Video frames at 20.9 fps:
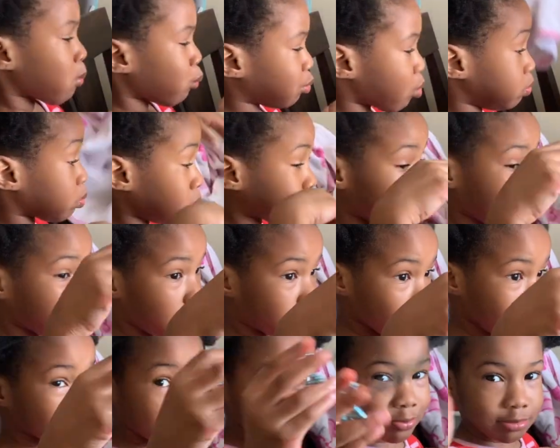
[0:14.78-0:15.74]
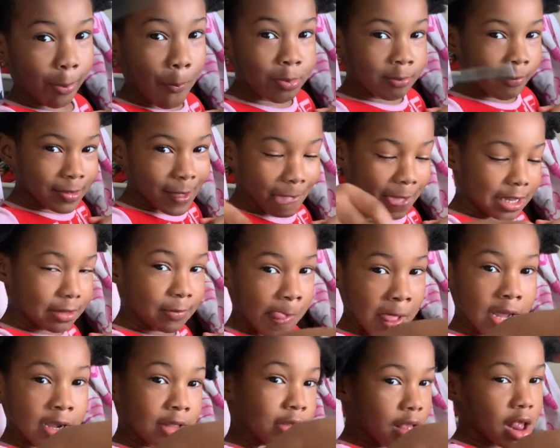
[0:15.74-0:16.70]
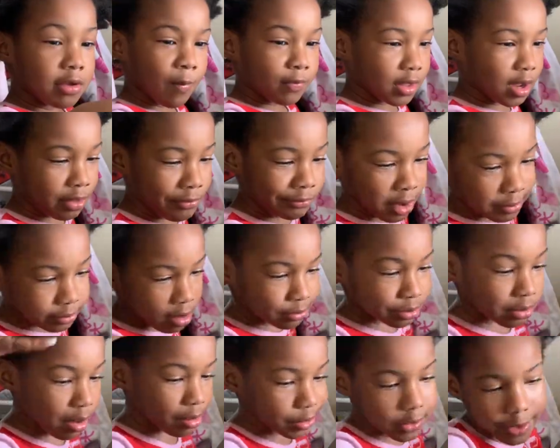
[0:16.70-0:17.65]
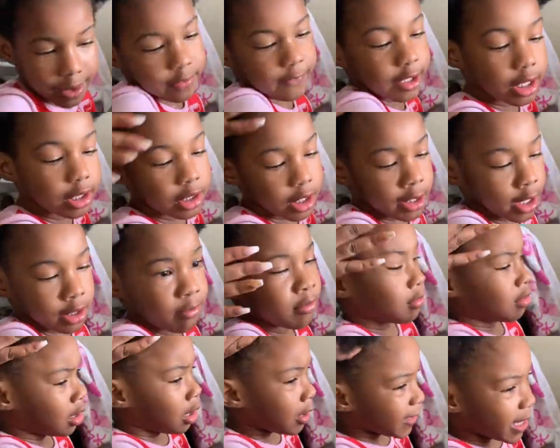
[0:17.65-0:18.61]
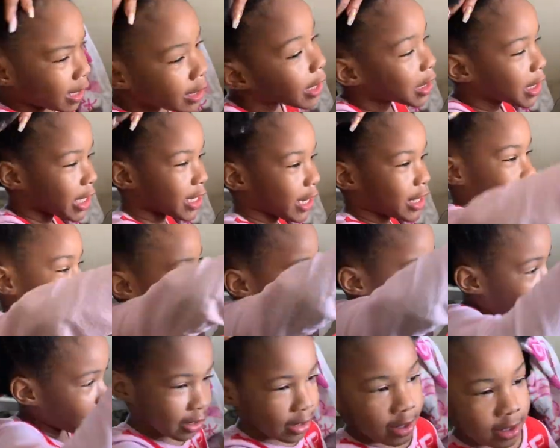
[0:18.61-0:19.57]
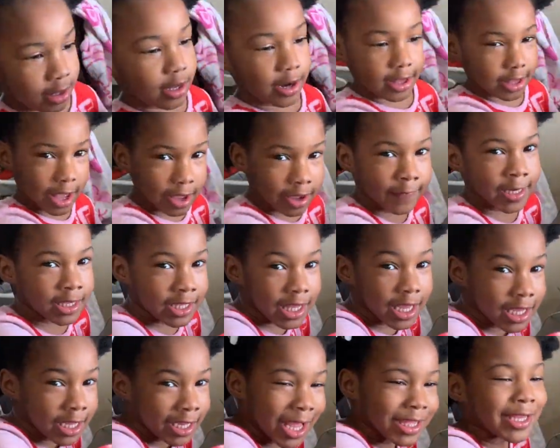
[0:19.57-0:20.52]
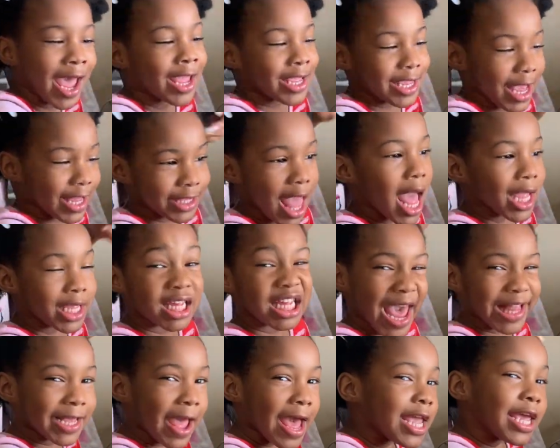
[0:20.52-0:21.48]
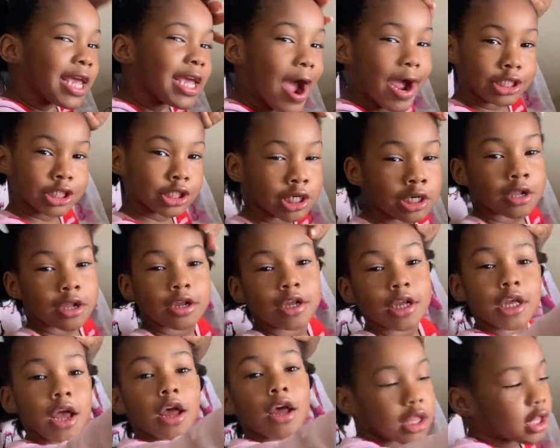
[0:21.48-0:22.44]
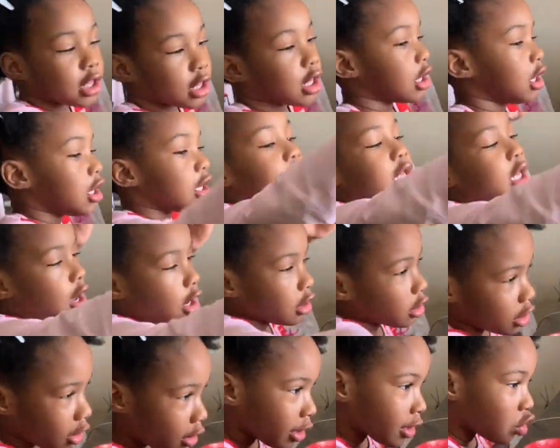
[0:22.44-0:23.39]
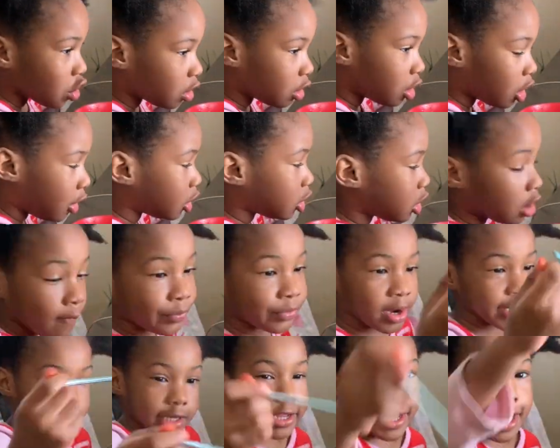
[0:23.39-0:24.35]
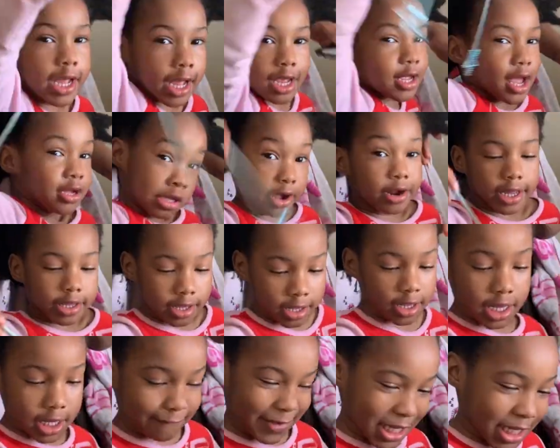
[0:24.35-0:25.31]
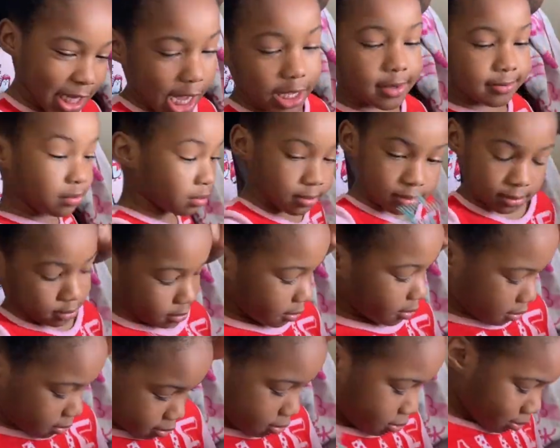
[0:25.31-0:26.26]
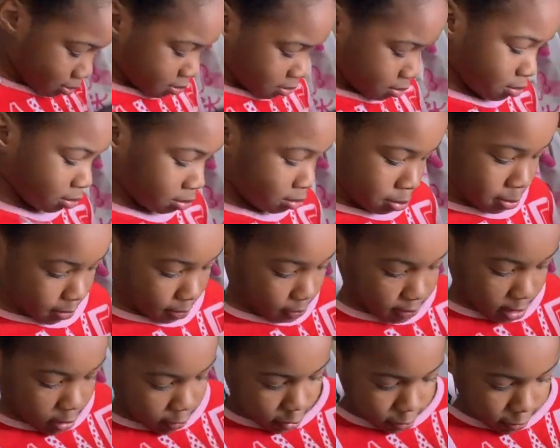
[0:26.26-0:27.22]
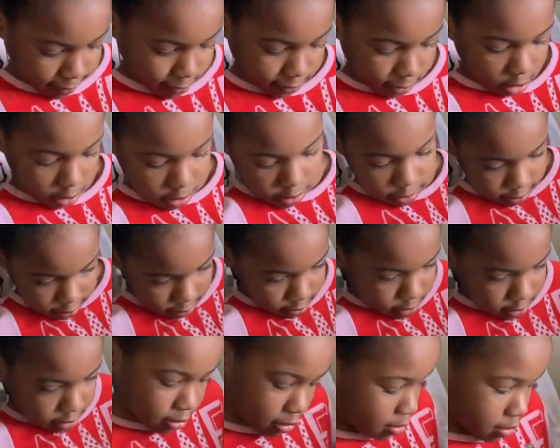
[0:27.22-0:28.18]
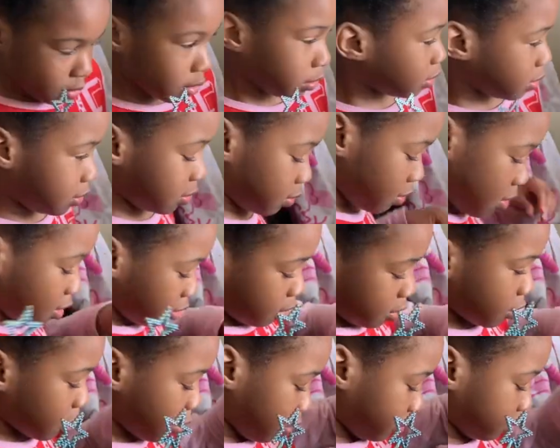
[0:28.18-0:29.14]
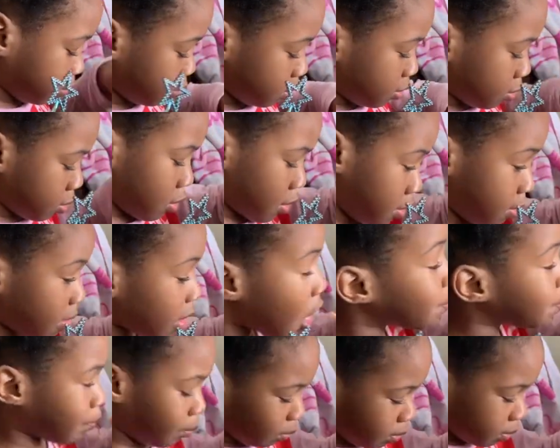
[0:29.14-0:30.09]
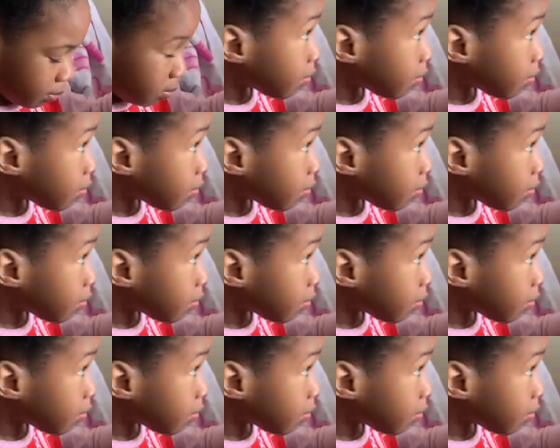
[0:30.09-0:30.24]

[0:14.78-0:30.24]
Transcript: Right now, Peyton has freshly washed hair, and I'm going to pull out on the ends to take out the kinks and the knots, and I'm going to part her hair into 4 sections so that I can detangle her hair